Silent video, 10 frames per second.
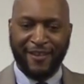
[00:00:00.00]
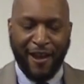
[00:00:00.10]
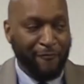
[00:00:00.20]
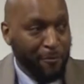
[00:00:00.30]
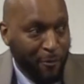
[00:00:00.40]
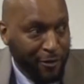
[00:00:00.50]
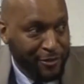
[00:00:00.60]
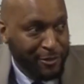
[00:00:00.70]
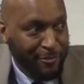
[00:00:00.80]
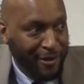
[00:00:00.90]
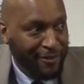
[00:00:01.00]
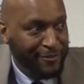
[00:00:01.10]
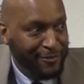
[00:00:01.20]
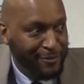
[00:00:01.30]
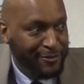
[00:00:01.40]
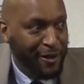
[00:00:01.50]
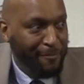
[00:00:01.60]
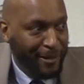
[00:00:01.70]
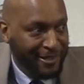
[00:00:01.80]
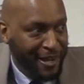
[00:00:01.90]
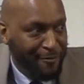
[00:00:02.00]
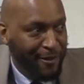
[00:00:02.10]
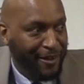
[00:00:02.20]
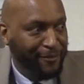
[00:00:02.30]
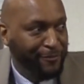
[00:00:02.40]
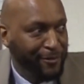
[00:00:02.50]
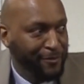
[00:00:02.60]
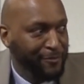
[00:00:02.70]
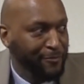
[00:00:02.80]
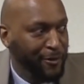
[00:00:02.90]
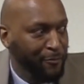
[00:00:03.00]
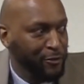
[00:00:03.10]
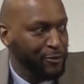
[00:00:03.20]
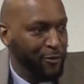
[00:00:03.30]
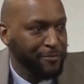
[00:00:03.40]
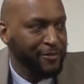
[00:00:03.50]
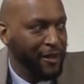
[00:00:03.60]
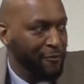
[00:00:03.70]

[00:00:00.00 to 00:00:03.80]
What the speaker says: Every morning, Terrell, you start my day right with a scripture. And